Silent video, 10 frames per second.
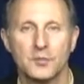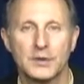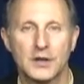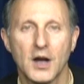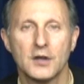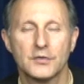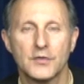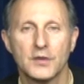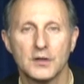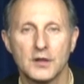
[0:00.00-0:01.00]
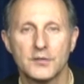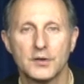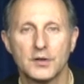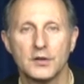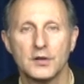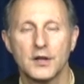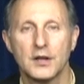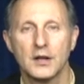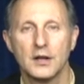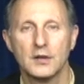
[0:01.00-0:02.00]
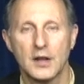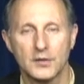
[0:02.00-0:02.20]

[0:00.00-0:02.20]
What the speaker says: because the liver and